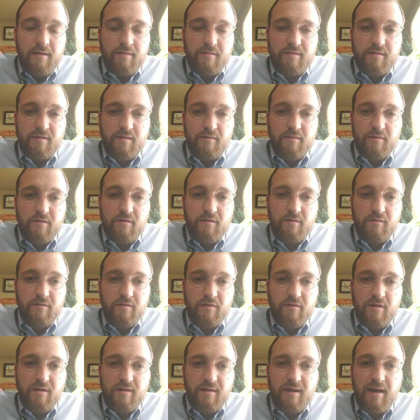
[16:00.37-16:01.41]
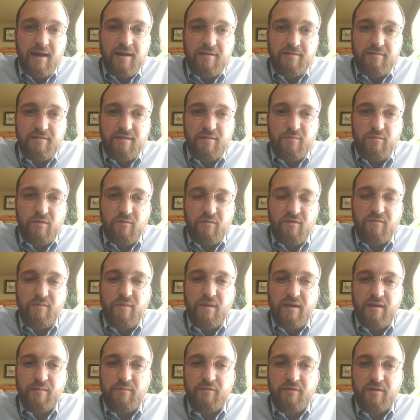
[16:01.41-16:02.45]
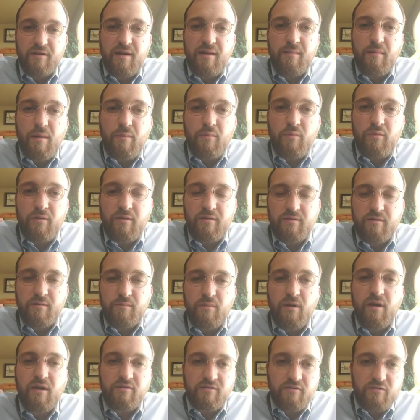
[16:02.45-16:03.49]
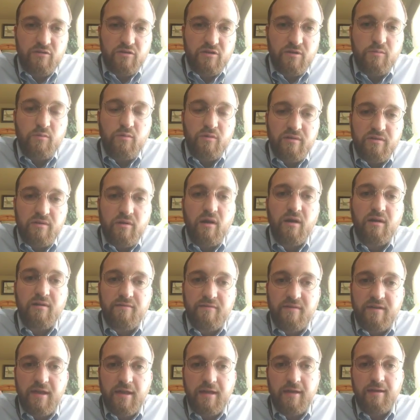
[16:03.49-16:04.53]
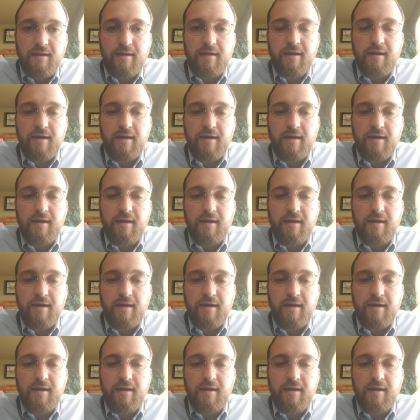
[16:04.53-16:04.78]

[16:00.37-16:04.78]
So you can kind of see what we've been able to come up with in partnership with RV